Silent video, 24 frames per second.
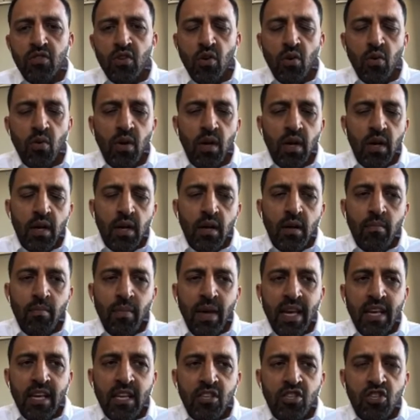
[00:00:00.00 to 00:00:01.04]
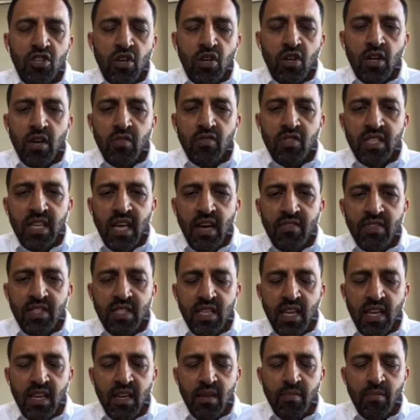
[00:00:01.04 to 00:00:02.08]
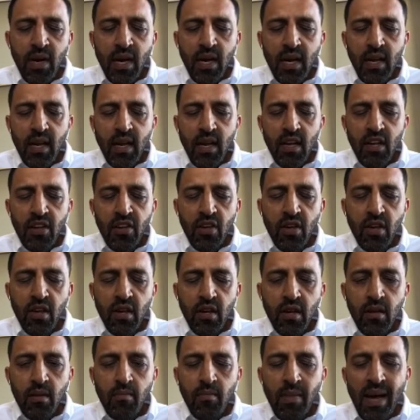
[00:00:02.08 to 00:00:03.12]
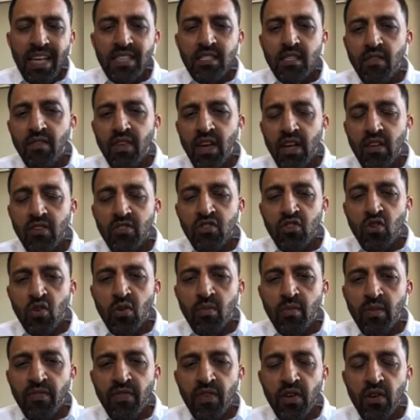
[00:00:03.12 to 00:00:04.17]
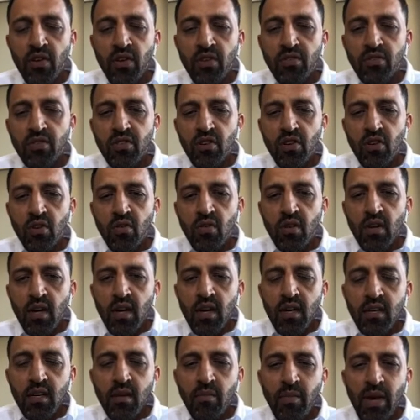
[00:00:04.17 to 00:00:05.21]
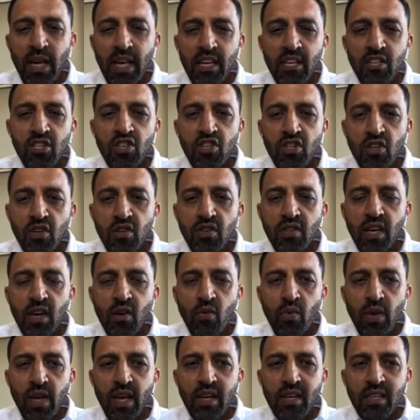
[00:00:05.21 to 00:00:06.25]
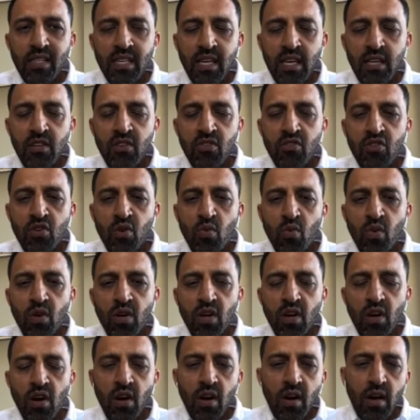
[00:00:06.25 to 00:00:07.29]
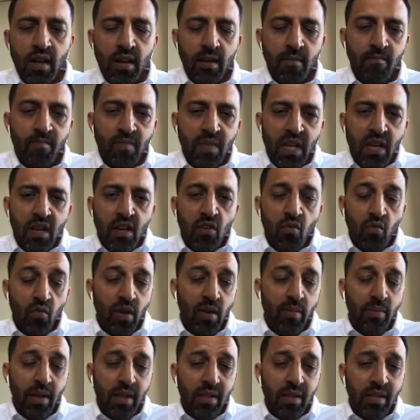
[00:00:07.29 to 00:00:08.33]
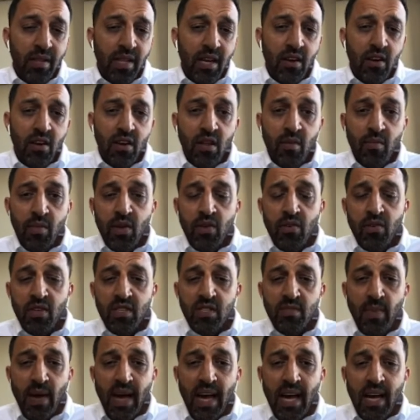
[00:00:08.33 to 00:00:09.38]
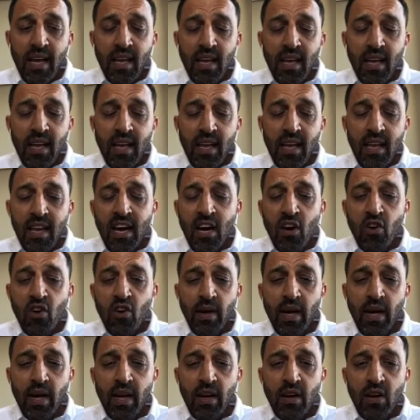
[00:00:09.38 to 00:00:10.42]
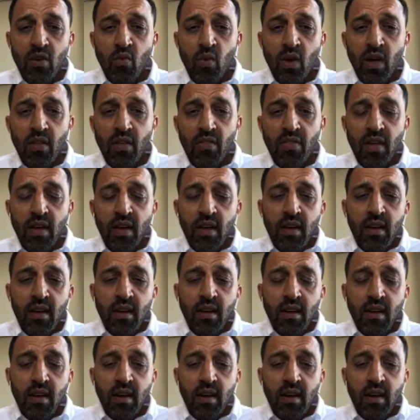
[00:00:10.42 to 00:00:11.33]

So making sure, I was devastated by a massive hailstorm a few years ago, to making sure that we continue to work on rebuilding our communities back, and how can we do better with